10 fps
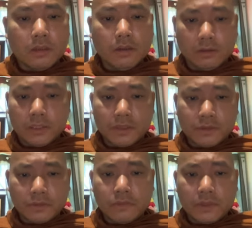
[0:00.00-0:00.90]
or the
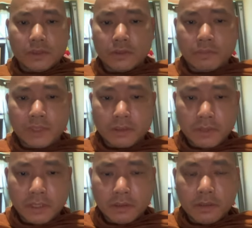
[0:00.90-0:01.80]
stories of the
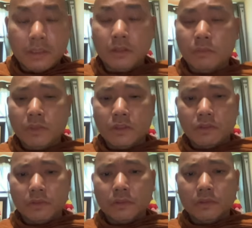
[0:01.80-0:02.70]
great
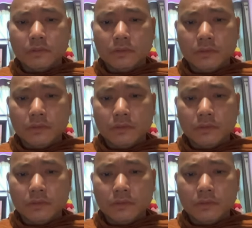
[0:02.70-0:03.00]
individual